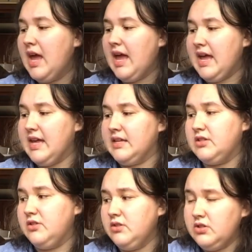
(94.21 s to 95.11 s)

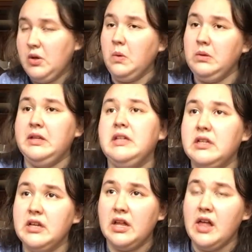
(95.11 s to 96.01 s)
and stolen
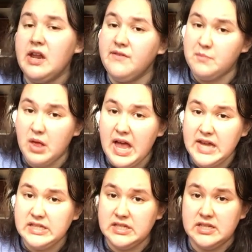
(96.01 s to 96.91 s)
a lot of
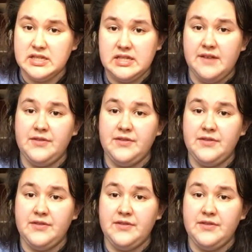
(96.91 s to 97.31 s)
appliances and stuff.